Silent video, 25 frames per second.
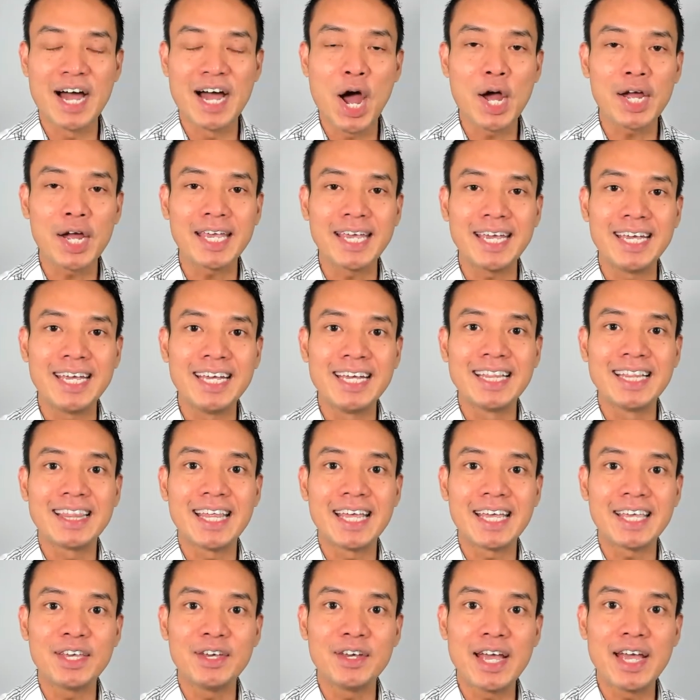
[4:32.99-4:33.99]
Okay,
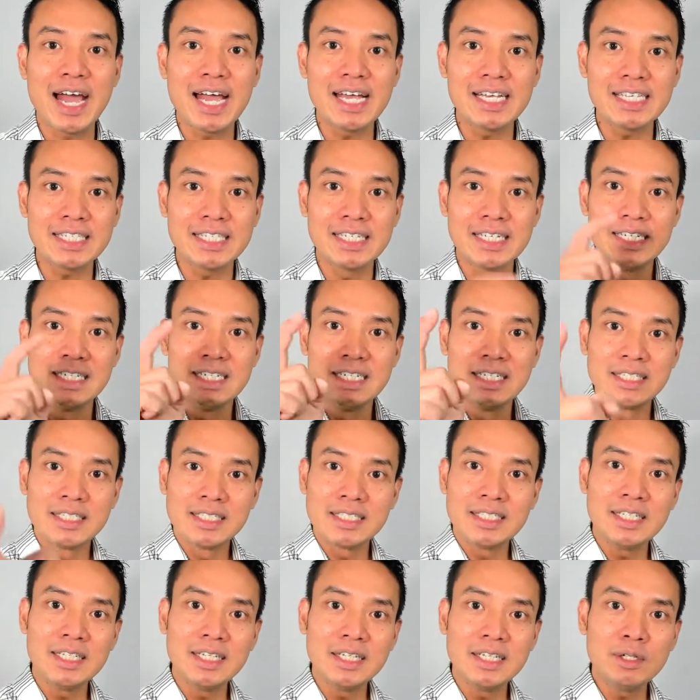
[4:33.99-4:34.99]
thank you guys.
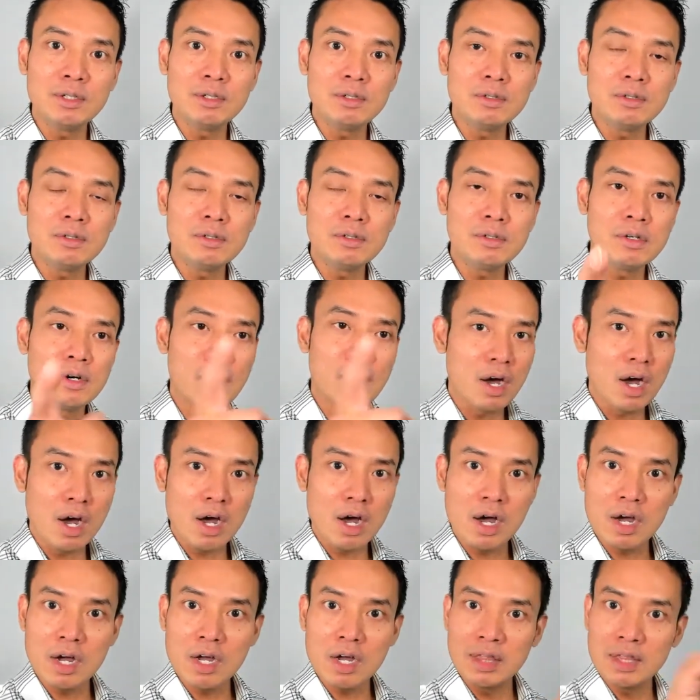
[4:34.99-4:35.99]
See you
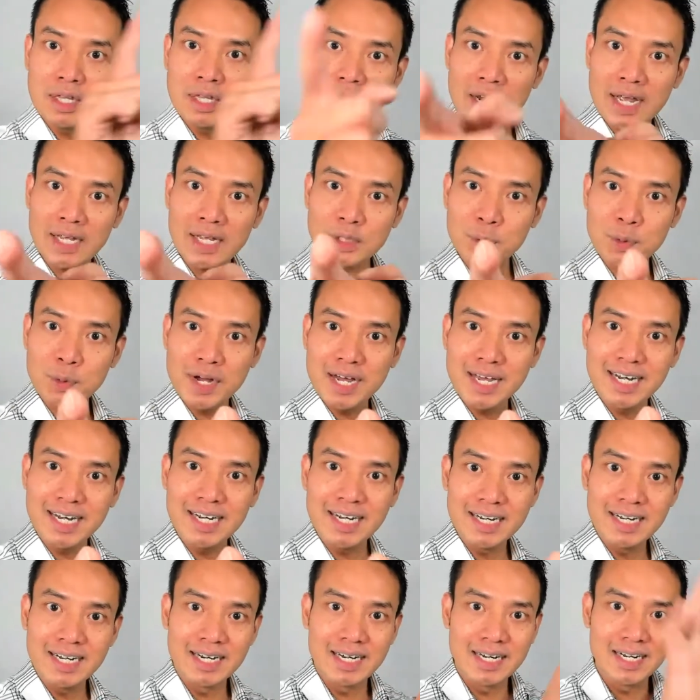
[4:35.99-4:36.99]
on the next one.
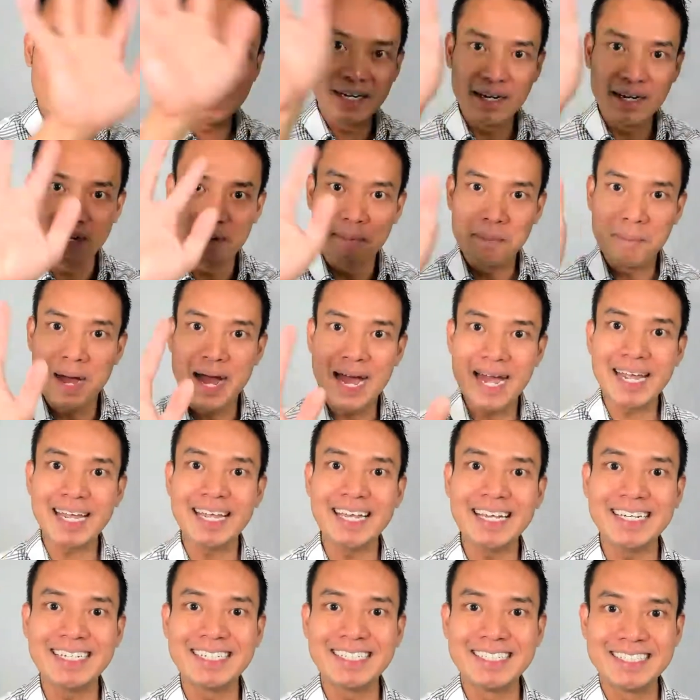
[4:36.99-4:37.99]
Bye.